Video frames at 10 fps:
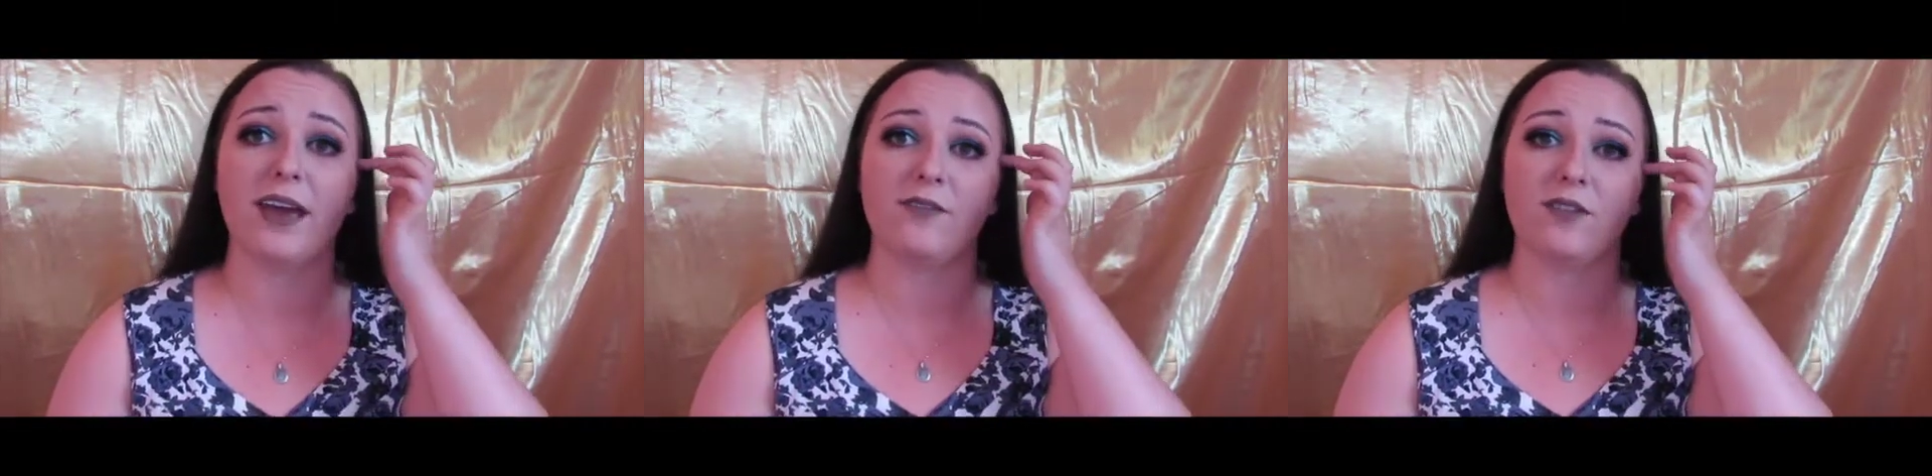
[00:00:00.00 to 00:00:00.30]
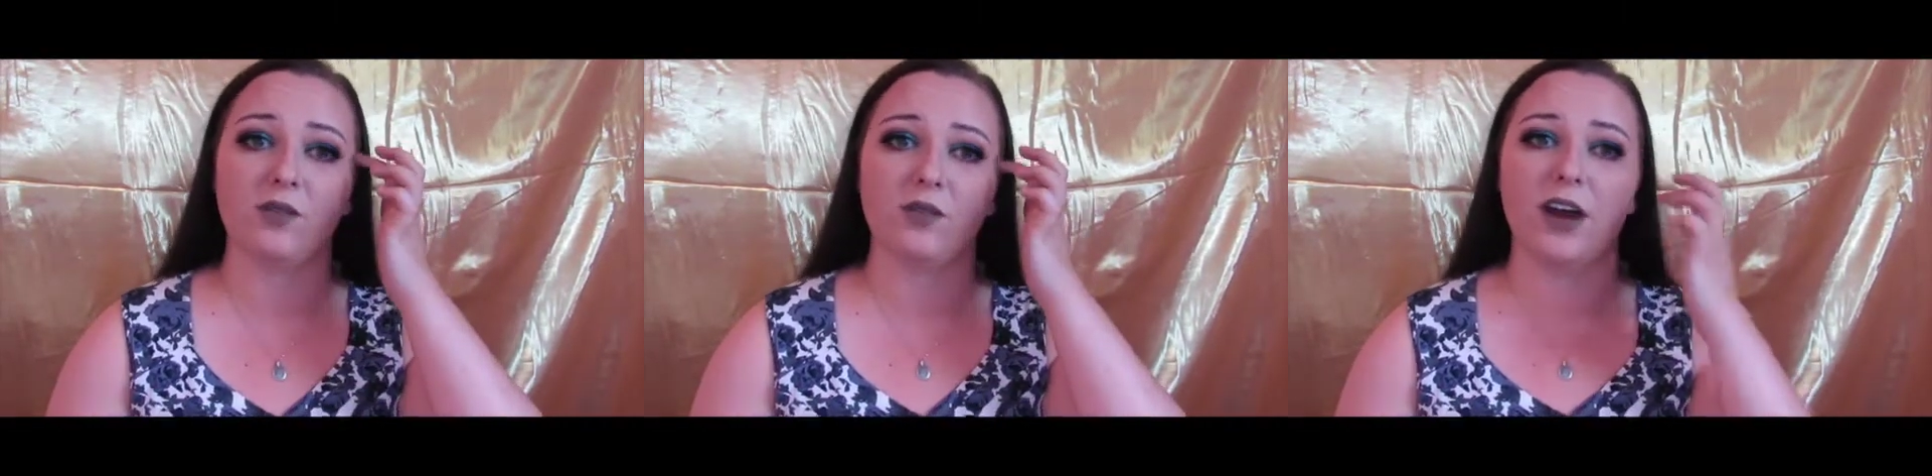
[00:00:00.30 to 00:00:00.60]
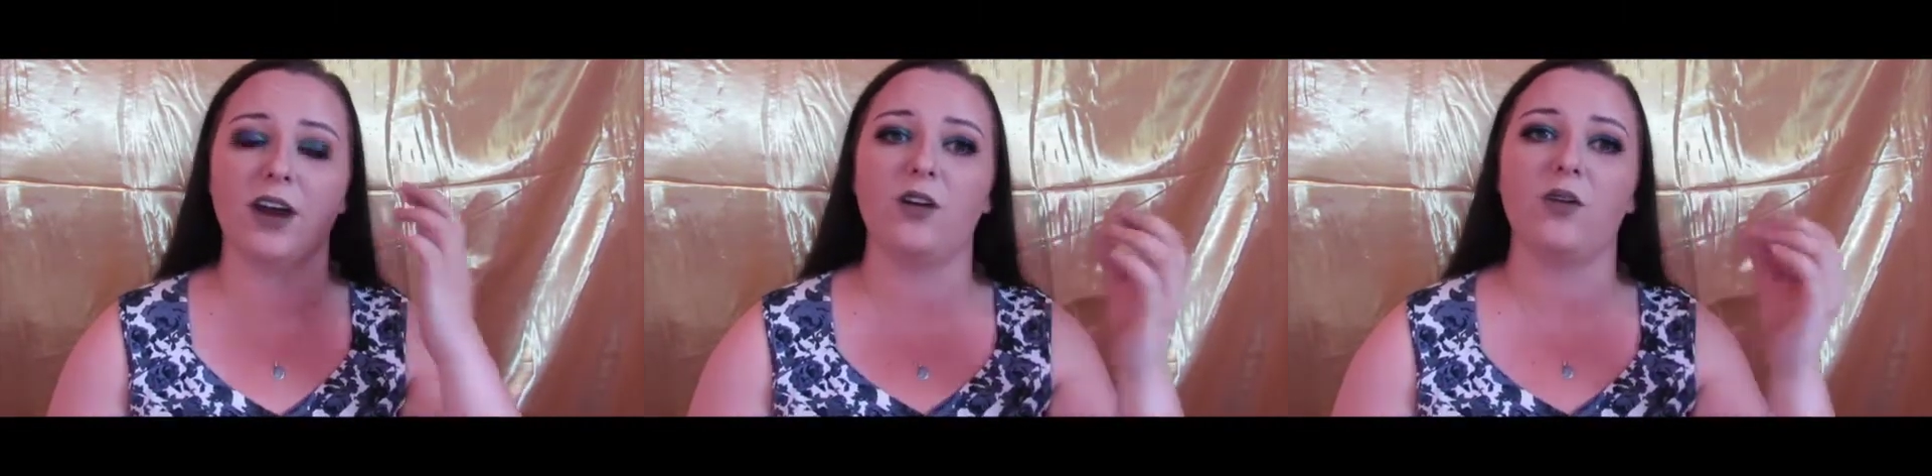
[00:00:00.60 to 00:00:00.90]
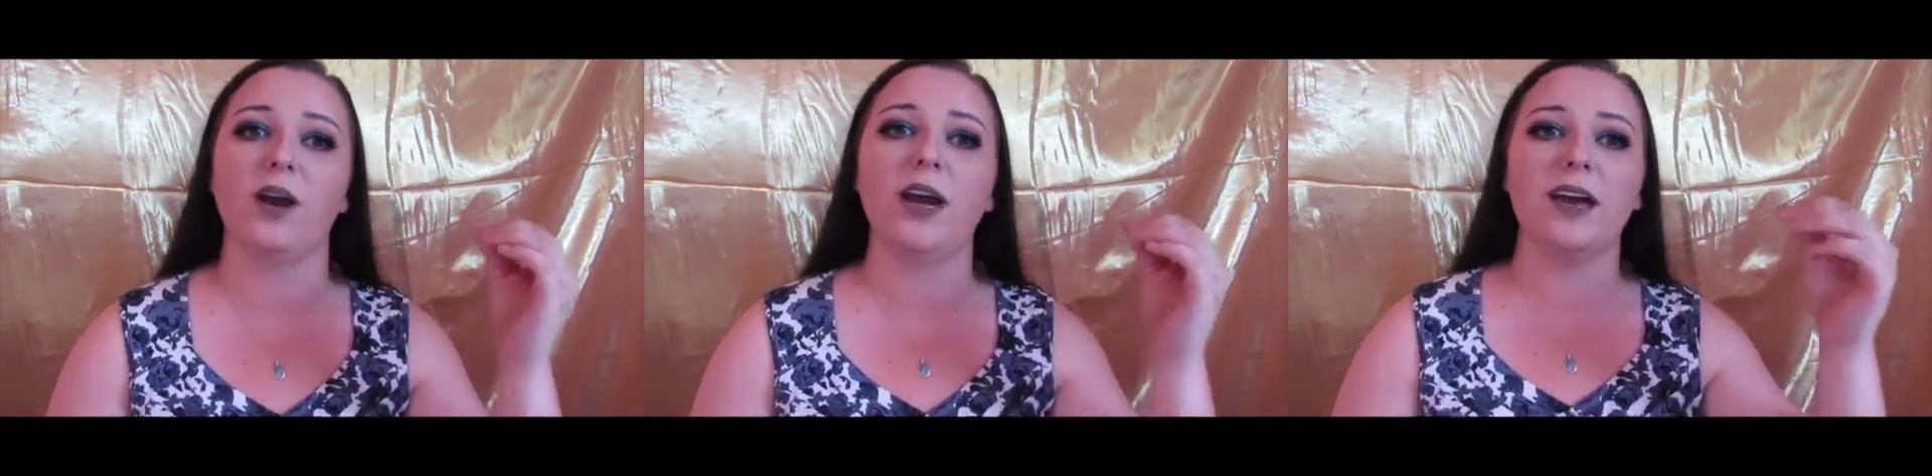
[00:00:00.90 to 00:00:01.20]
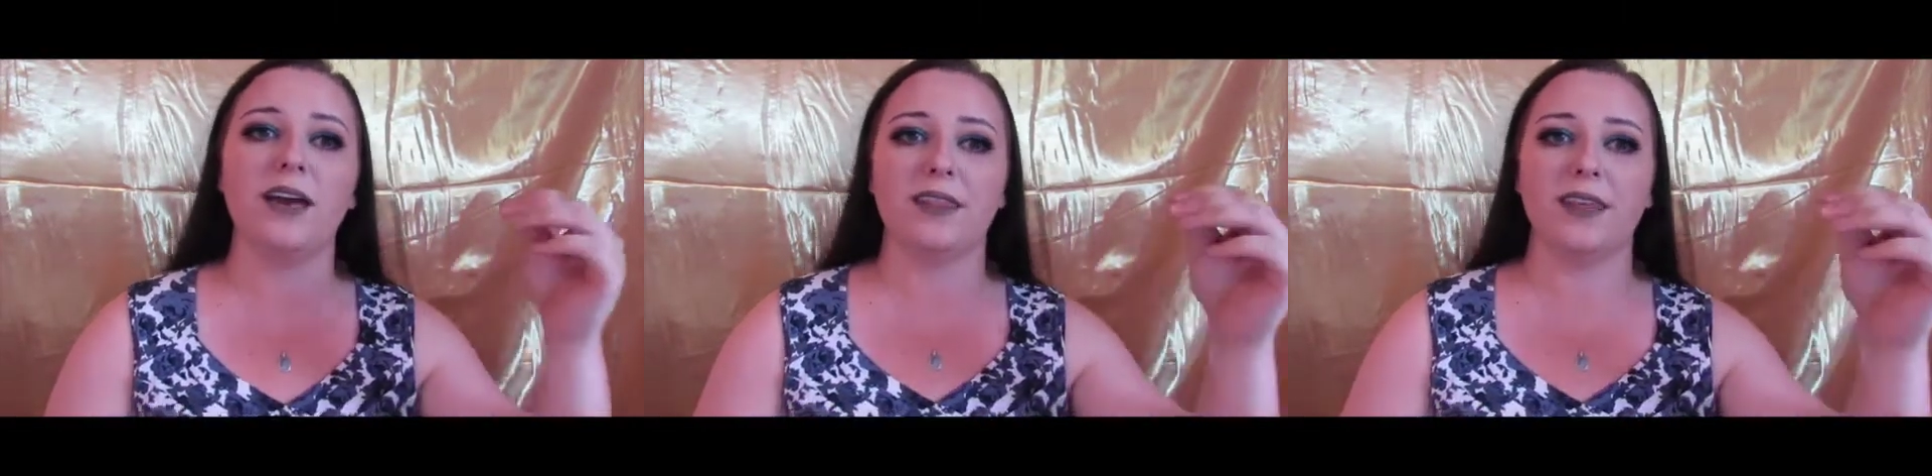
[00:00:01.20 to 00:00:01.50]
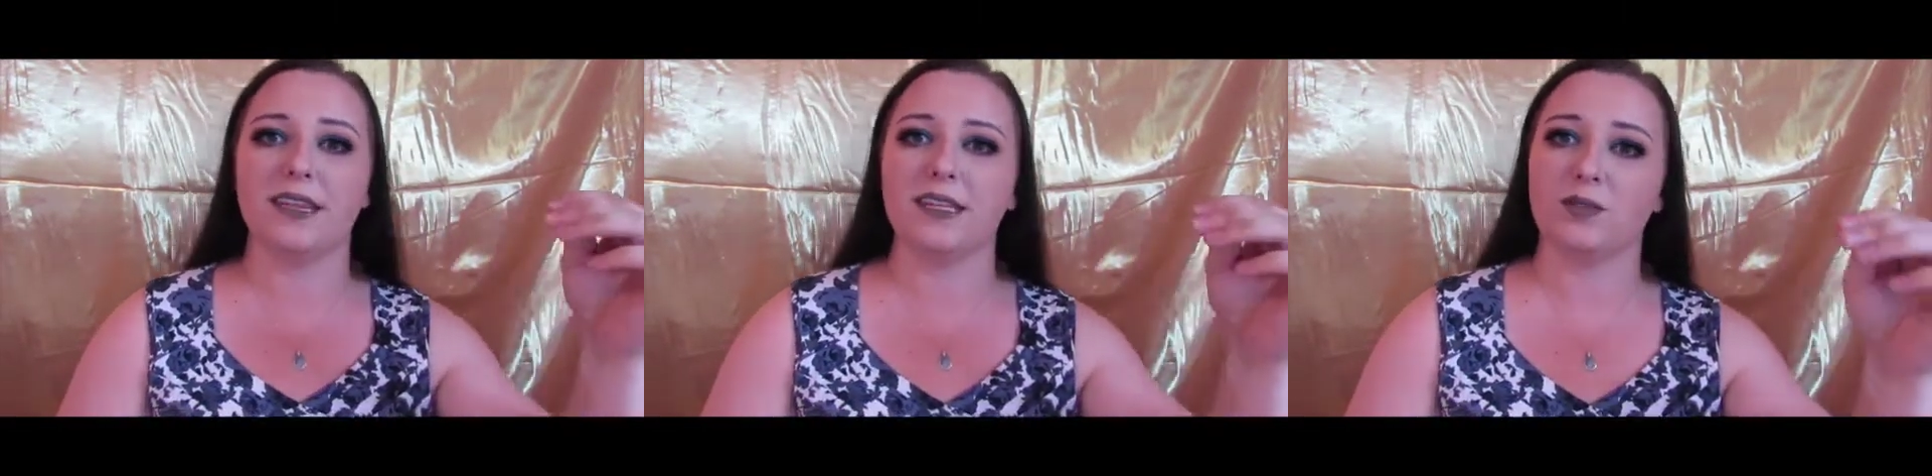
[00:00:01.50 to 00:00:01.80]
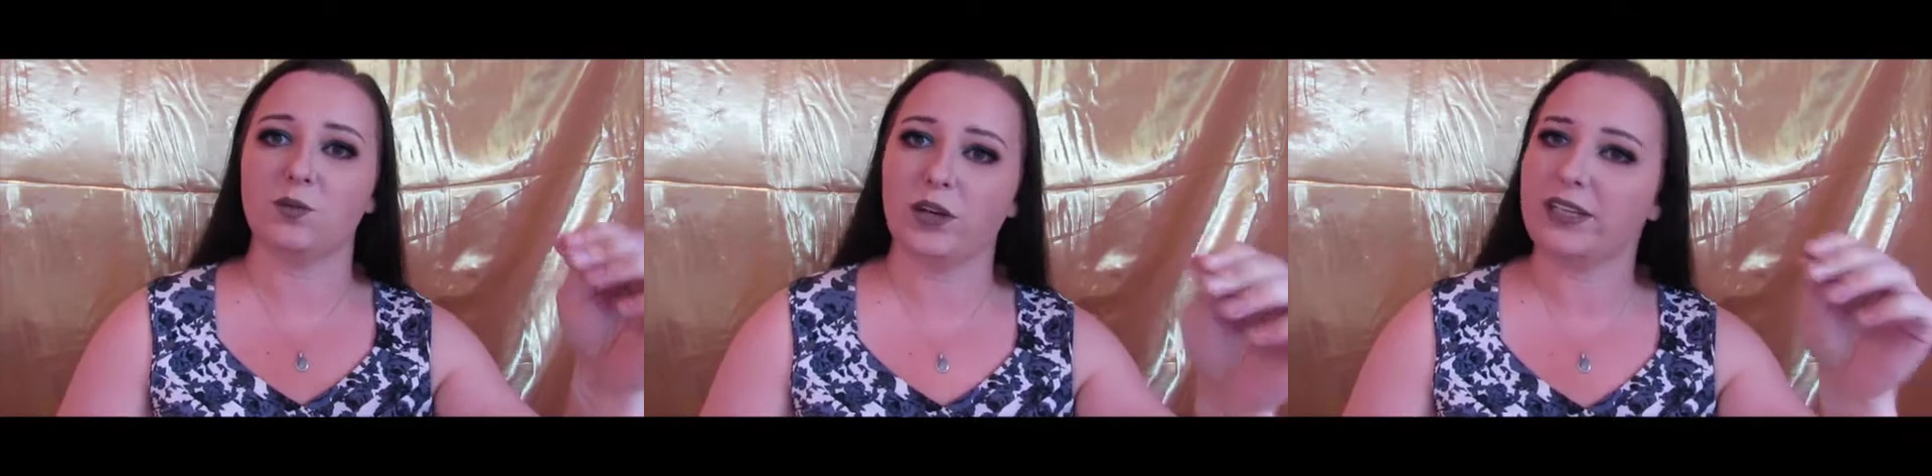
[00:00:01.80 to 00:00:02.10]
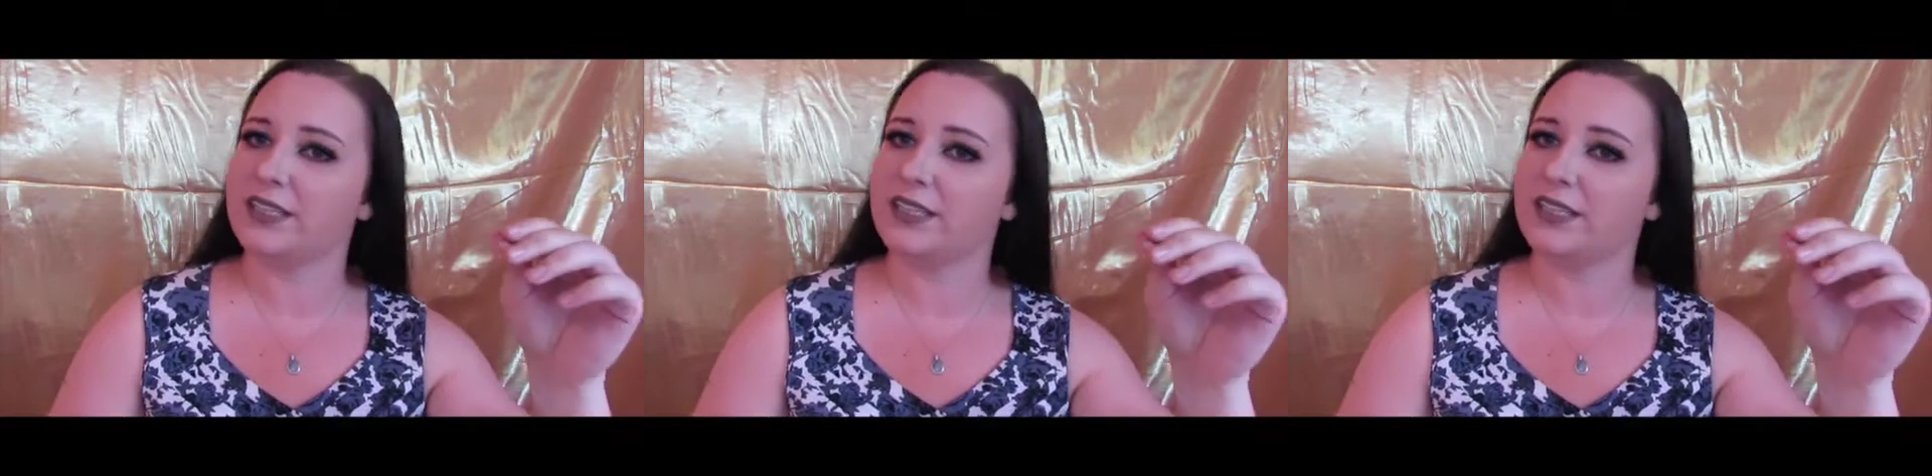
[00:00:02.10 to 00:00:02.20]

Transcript: If you know that this one